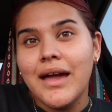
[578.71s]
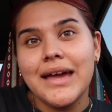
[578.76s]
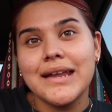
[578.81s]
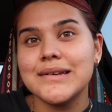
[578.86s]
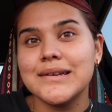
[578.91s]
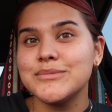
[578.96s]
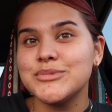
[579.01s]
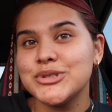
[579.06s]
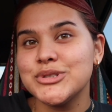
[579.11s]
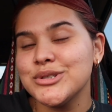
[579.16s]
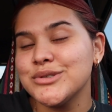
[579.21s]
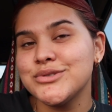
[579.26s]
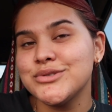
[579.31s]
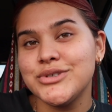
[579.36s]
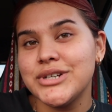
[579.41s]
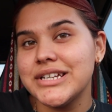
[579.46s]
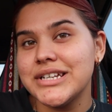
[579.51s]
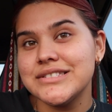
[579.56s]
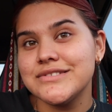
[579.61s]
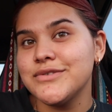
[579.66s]
and I'm still
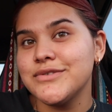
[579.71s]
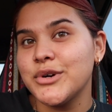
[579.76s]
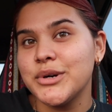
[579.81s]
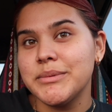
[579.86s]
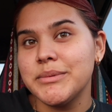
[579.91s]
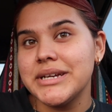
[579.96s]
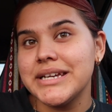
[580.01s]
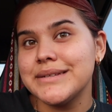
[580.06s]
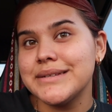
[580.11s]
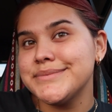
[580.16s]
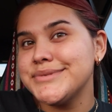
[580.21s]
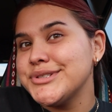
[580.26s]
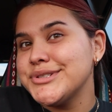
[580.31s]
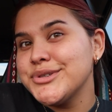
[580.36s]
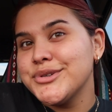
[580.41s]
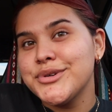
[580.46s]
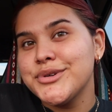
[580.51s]
transforming, I'm still